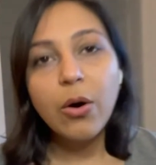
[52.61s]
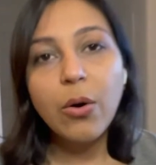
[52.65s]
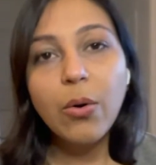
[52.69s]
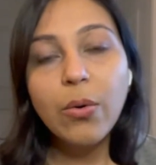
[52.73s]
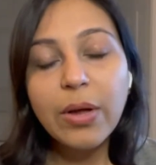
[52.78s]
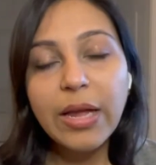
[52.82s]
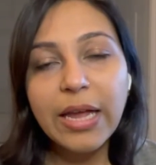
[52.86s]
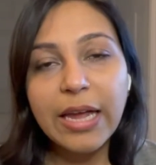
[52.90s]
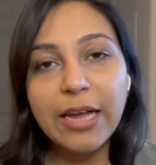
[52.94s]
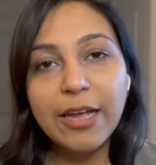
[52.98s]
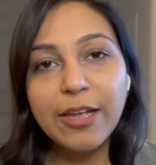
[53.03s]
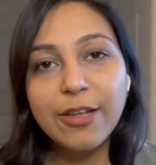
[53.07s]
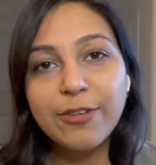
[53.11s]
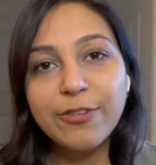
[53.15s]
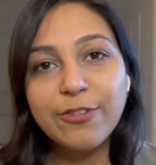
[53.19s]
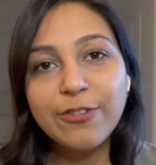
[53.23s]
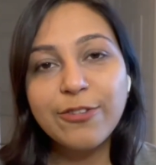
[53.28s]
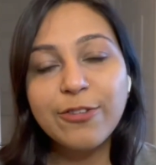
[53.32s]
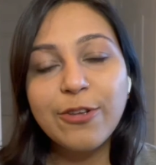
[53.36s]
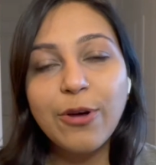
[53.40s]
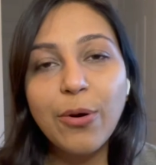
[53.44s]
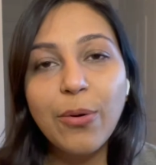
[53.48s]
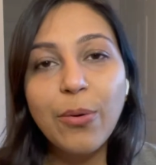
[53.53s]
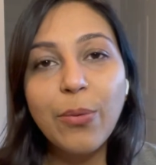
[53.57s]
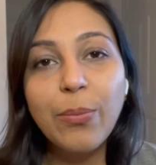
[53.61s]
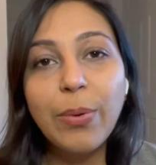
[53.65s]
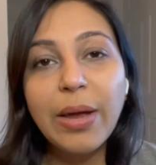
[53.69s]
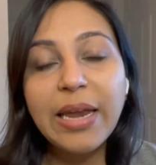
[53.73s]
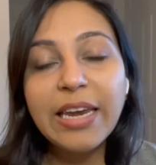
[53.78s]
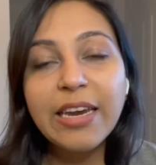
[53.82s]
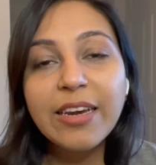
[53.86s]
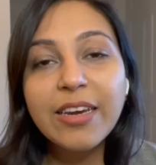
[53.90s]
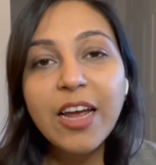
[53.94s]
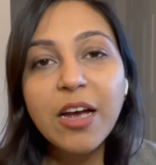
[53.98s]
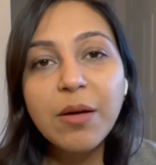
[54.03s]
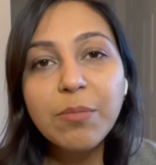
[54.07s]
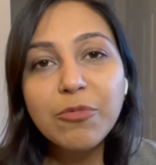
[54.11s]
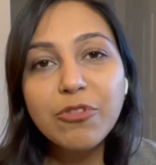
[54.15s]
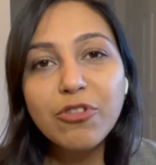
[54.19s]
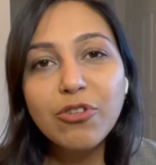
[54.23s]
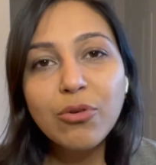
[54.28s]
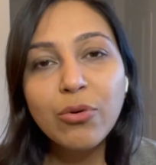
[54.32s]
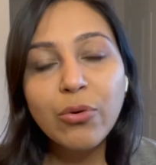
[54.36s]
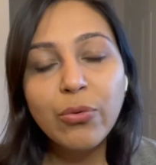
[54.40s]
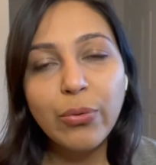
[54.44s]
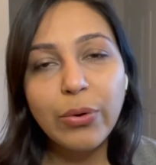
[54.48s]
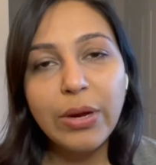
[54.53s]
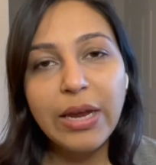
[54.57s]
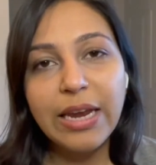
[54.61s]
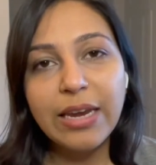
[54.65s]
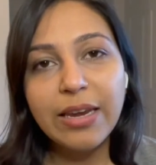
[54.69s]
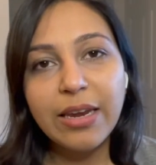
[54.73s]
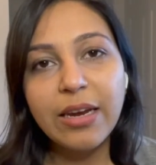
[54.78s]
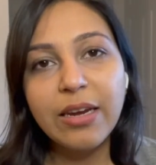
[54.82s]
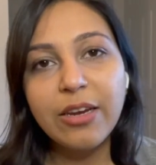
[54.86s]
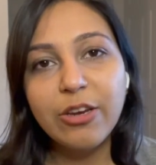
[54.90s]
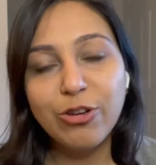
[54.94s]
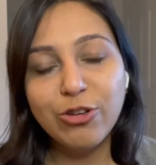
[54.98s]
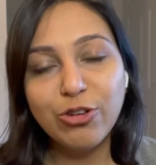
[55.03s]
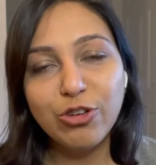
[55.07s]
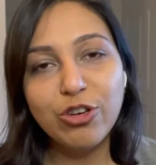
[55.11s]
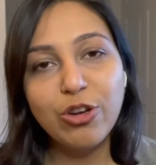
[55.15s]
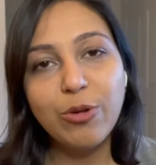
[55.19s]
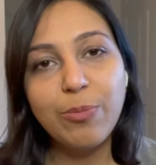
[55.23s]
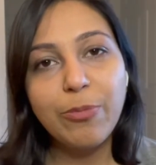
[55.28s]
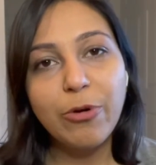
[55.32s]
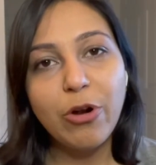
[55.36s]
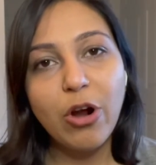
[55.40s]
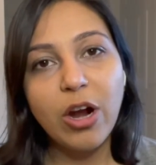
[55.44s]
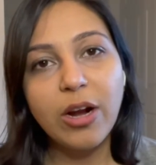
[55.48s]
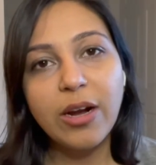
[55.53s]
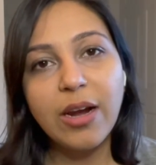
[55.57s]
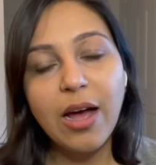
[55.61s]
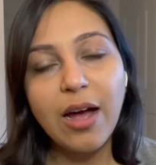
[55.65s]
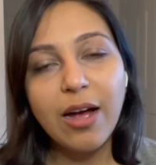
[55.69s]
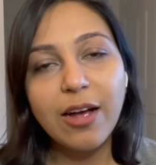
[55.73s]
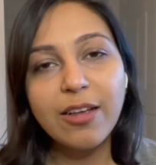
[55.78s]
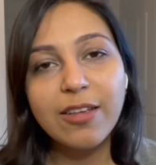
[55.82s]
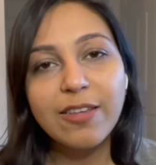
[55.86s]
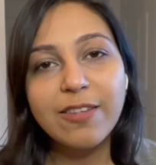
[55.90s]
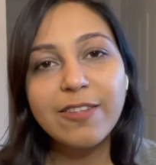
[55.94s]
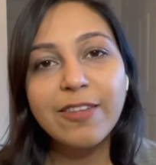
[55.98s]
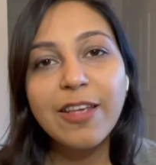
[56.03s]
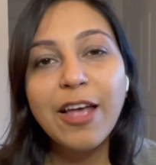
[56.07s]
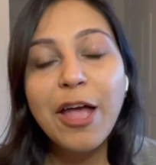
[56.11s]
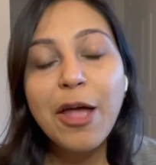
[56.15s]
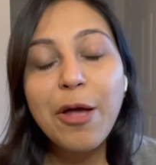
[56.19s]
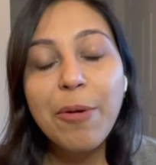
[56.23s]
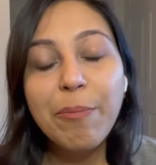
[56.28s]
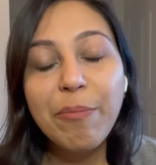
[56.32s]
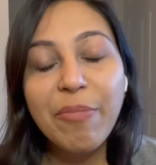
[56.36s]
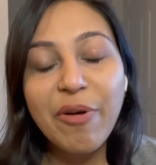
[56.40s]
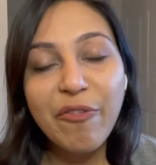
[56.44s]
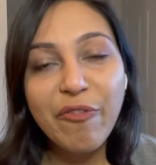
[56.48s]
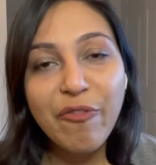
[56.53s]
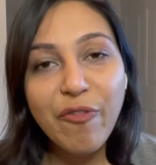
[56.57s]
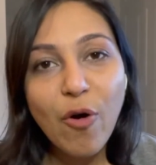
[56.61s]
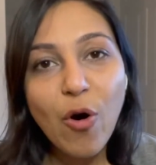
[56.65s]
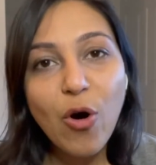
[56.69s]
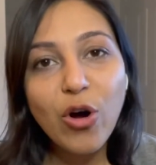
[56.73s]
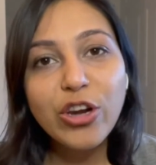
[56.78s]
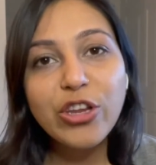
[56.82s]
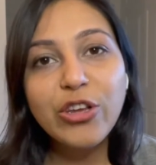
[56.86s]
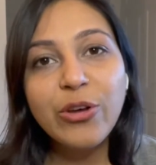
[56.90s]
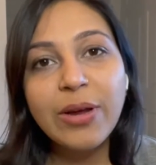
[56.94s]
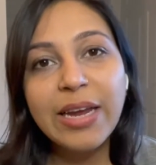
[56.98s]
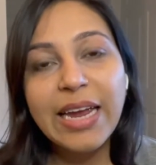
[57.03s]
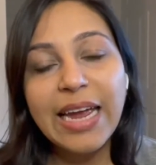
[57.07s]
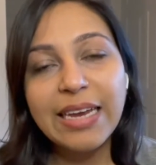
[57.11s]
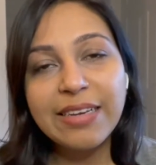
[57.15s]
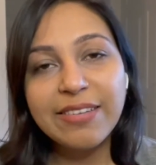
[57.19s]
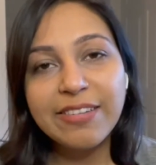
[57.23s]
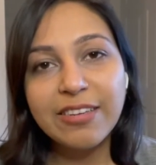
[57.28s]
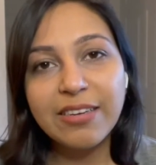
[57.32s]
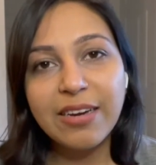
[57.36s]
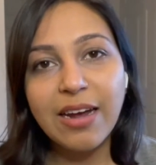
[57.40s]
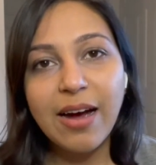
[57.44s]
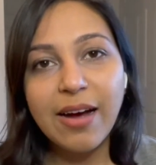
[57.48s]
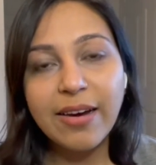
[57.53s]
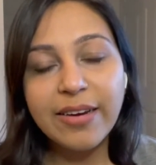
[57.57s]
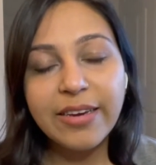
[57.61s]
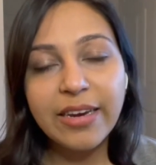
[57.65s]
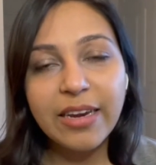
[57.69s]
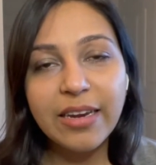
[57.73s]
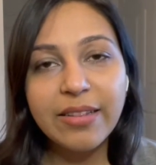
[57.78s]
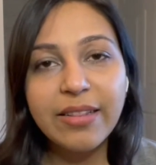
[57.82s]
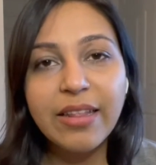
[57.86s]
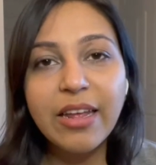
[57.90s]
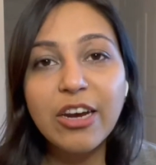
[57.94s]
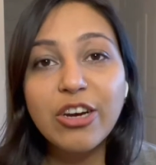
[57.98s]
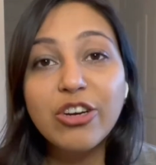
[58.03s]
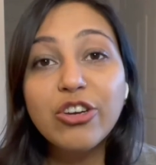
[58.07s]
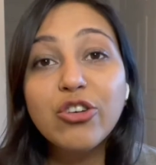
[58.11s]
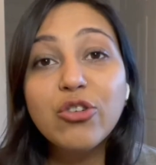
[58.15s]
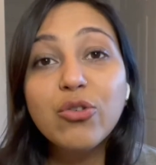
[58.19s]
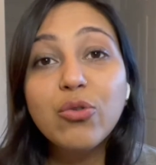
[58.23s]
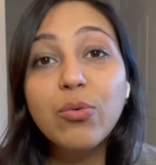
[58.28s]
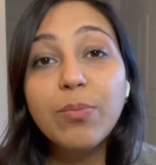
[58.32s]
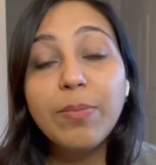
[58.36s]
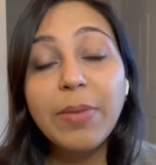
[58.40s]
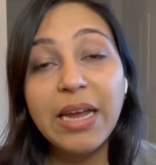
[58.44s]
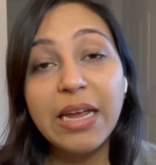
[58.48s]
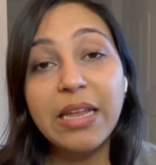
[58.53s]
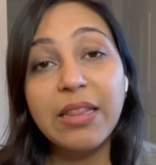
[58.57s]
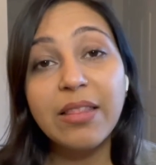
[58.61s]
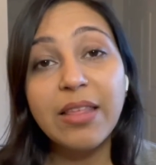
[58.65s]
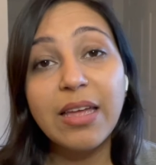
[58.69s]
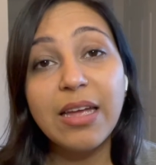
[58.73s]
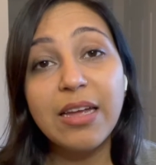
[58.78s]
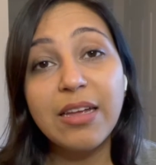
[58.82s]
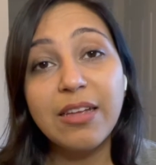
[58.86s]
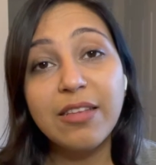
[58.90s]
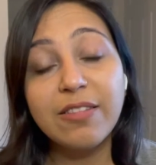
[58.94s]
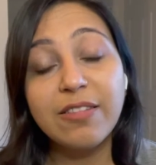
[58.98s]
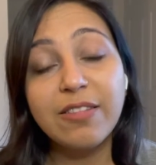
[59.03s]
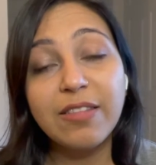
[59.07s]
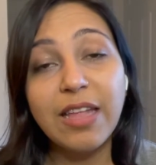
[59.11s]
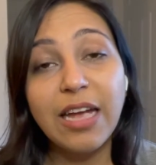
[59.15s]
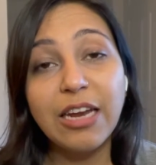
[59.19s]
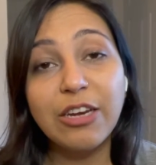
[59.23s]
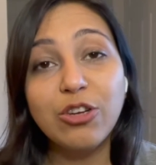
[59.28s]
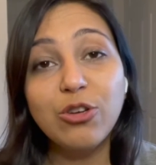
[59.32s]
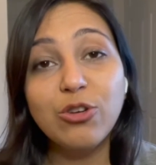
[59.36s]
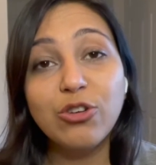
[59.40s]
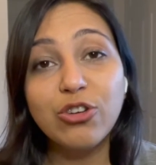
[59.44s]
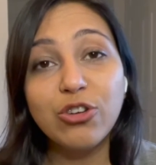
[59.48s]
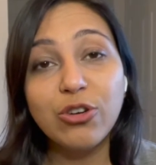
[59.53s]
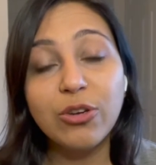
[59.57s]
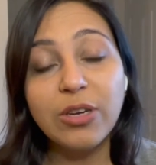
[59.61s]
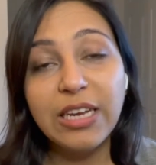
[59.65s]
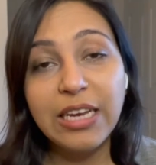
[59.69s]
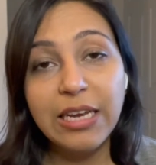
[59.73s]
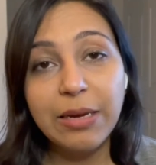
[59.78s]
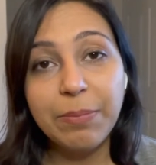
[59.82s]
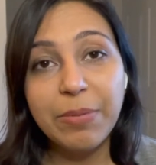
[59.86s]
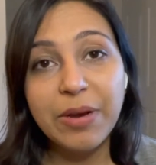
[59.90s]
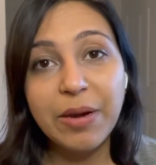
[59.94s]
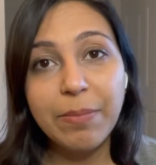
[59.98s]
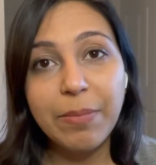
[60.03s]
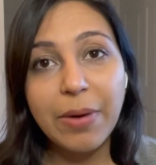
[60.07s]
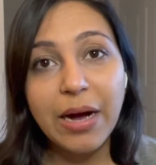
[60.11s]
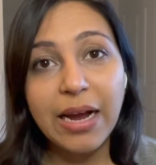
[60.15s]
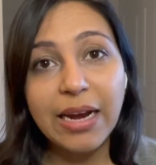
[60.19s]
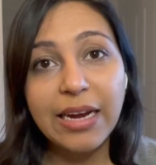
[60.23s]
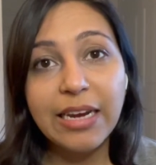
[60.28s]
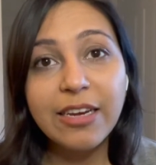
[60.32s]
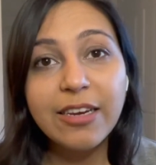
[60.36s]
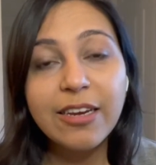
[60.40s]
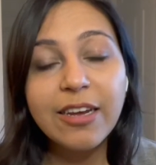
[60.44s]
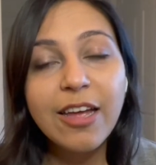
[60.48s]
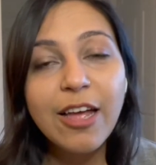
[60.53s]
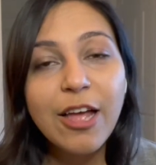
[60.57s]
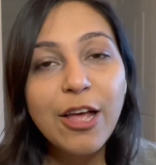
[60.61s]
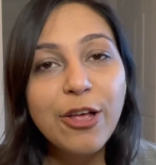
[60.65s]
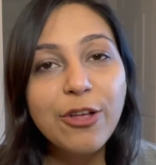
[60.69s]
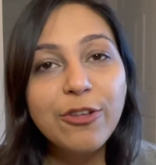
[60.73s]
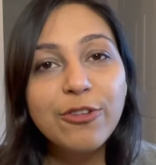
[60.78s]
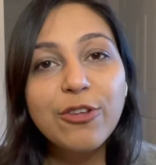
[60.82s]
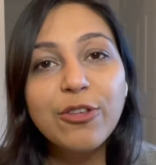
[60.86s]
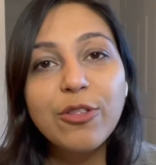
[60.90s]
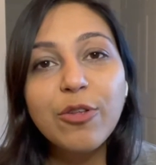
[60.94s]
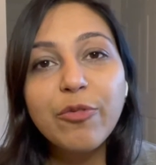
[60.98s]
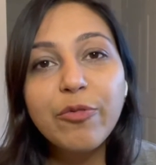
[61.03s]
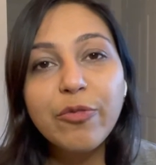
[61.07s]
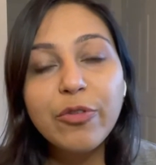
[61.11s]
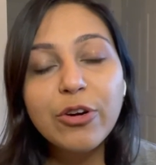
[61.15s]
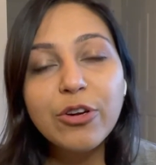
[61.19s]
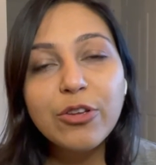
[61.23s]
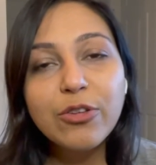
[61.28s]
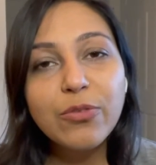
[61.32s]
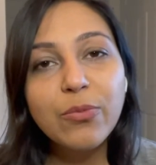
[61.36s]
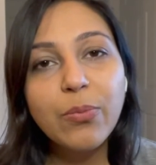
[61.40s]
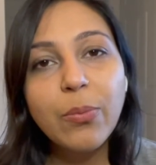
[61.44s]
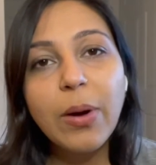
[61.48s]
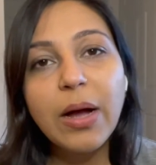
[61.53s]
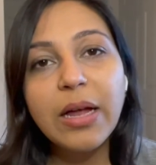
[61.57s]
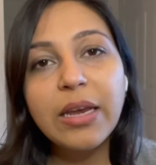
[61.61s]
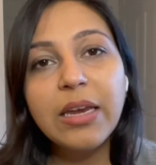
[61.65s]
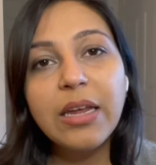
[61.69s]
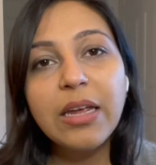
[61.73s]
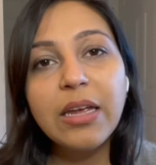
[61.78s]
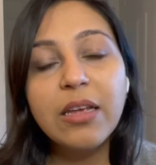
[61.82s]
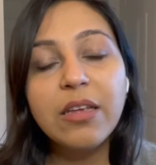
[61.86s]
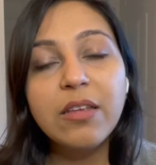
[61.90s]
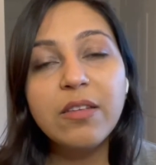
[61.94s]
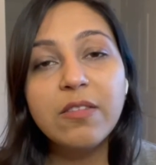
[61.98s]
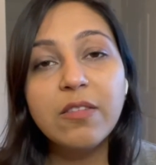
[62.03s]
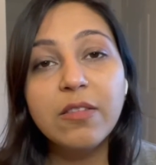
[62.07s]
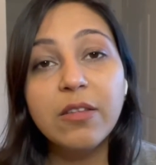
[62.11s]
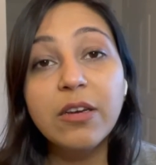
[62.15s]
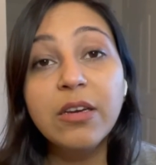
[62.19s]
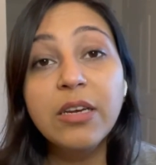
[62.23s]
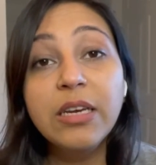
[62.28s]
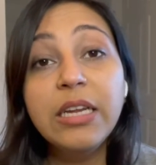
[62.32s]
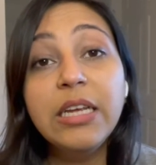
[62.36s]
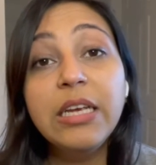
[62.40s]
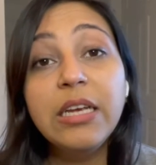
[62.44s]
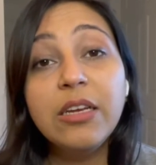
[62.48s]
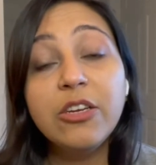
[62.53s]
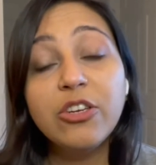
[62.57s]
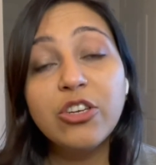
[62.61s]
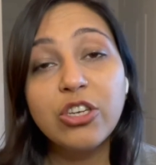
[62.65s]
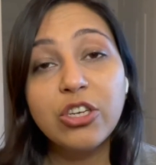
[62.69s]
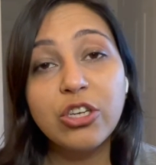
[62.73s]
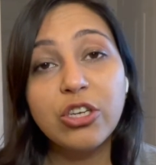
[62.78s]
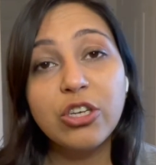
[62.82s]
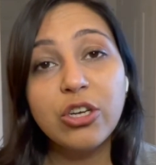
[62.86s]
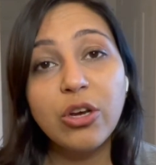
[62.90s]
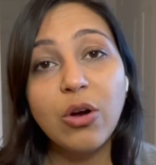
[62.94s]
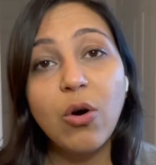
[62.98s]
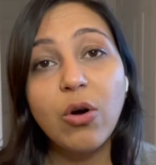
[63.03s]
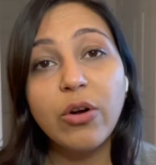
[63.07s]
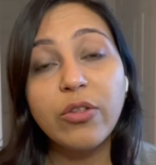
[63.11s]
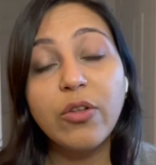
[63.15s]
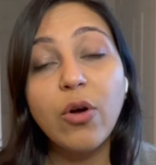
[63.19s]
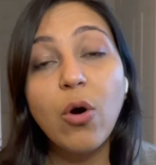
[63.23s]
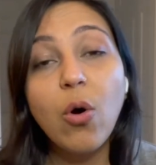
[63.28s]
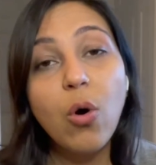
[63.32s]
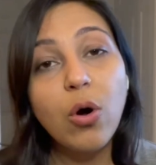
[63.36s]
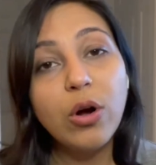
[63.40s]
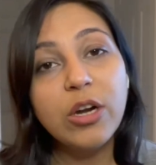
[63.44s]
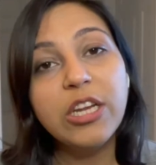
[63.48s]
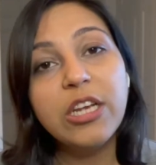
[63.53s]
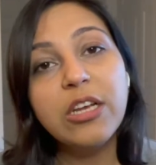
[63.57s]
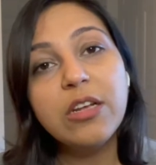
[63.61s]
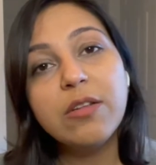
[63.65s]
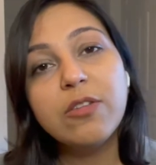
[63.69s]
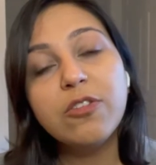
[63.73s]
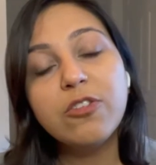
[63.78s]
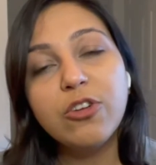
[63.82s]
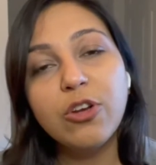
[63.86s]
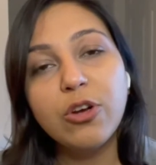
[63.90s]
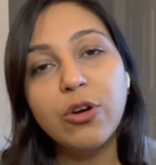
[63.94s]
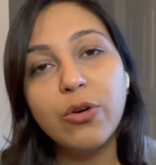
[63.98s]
Okay, so when it comes to creating digital products, before you get started, there are two main things that you should keep in mind. So the first one is the niche or the audience you're